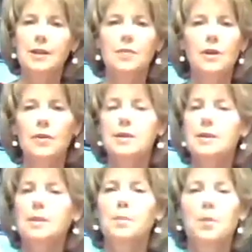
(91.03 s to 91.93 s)
It's very
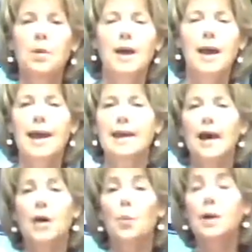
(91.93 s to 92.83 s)
simple,
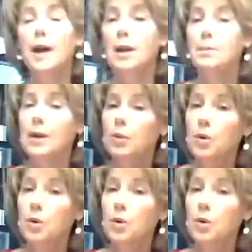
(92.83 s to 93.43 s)
and when I make